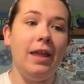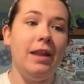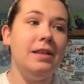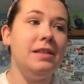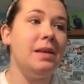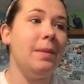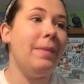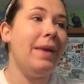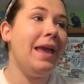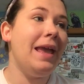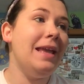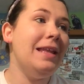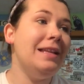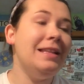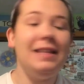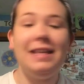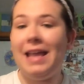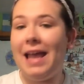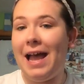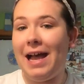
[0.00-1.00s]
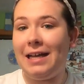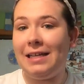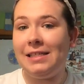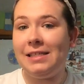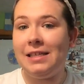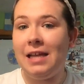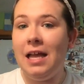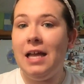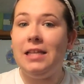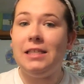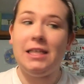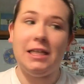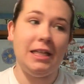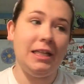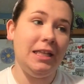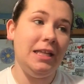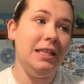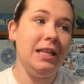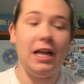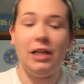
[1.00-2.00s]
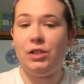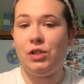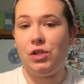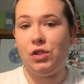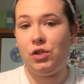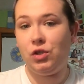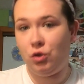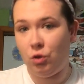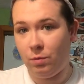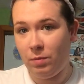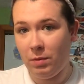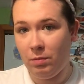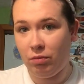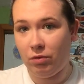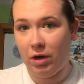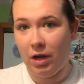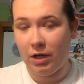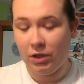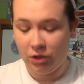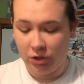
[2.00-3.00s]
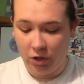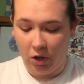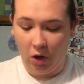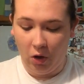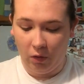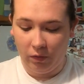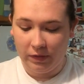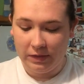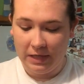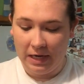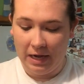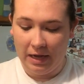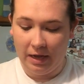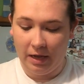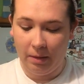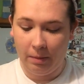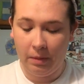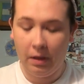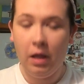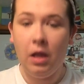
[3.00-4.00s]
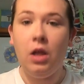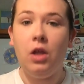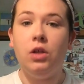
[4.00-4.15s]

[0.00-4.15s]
it is a pain in the ass to clean that stupid brush all the time.